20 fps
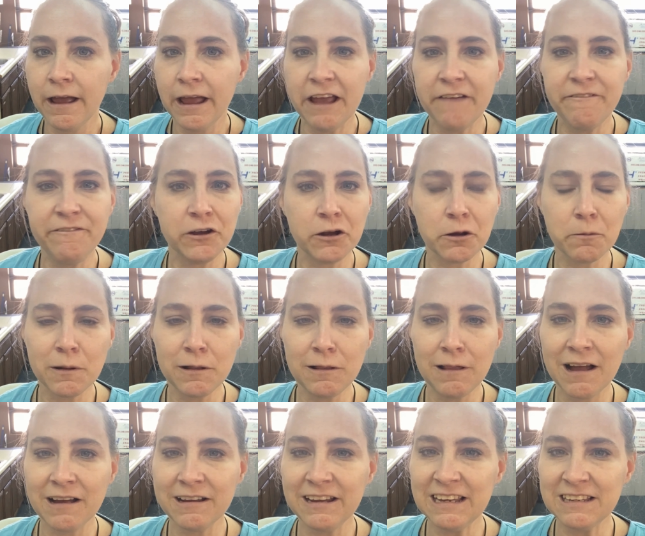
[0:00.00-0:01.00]
If your
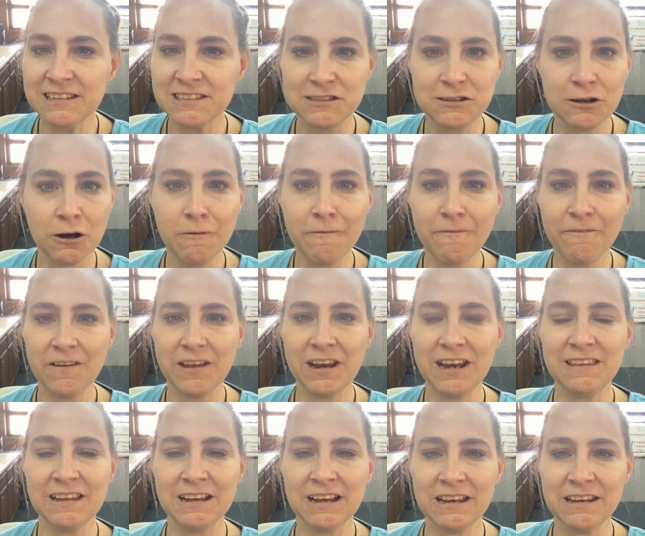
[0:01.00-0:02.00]
belongings don't fit
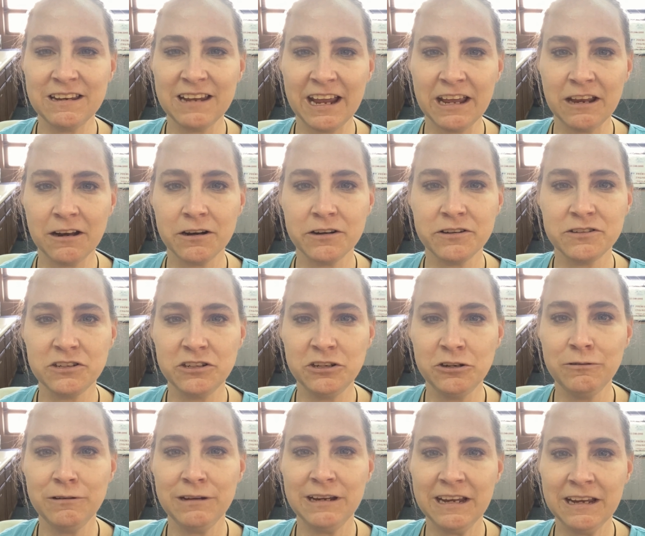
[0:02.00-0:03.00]
in the containers,
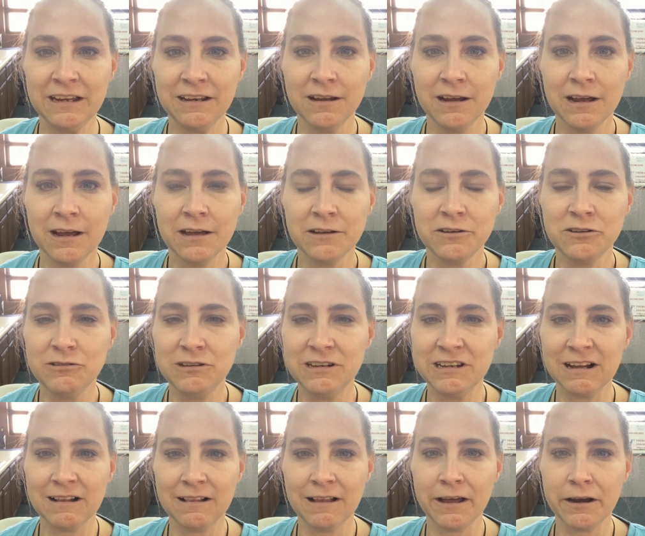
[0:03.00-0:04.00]
you need to
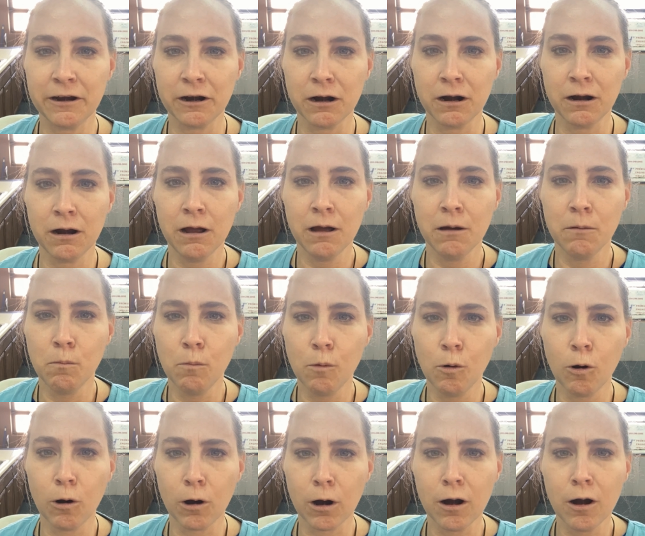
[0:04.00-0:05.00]
declutter
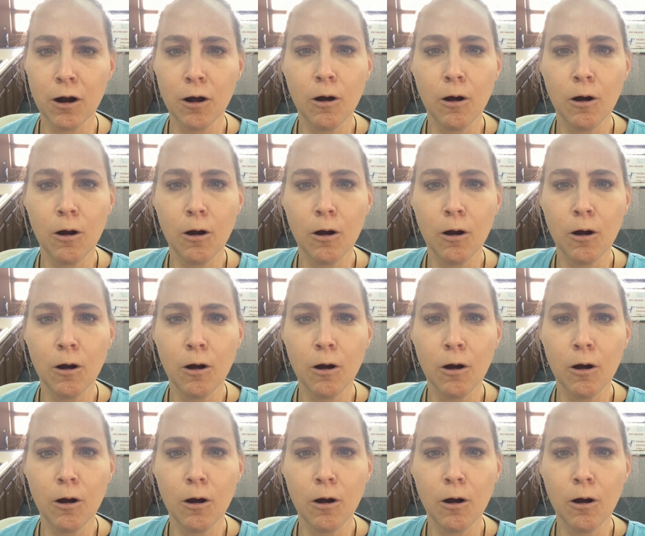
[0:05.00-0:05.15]
more,